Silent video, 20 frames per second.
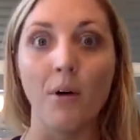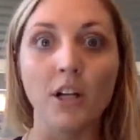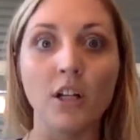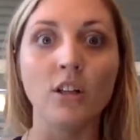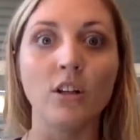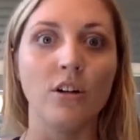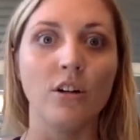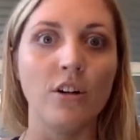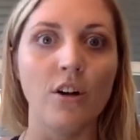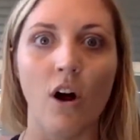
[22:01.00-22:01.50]
to
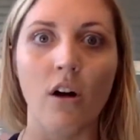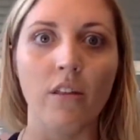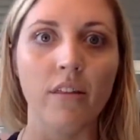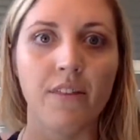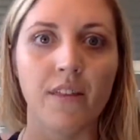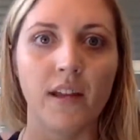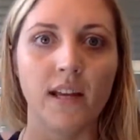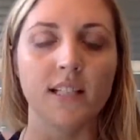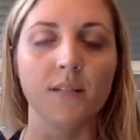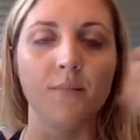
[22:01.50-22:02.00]
learn all the
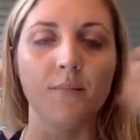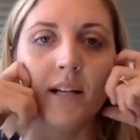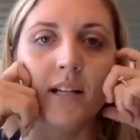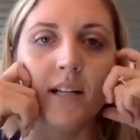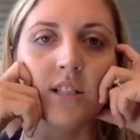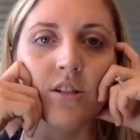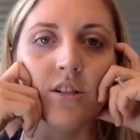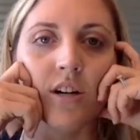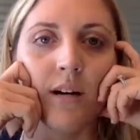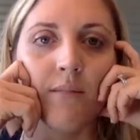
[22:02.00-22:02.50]
things about
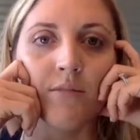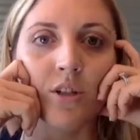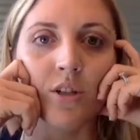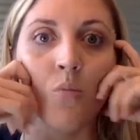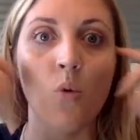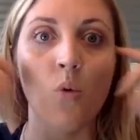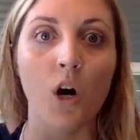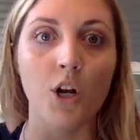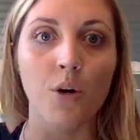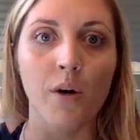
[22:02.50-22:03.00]
Instagram. So
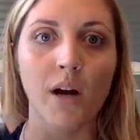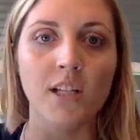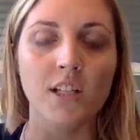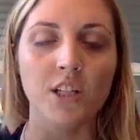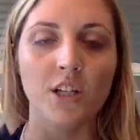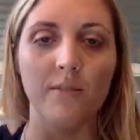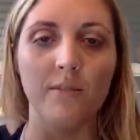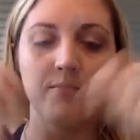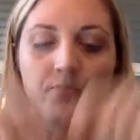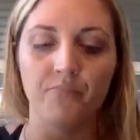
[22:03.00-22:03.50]
what
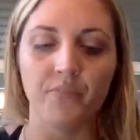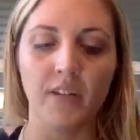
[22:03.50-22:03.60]
do?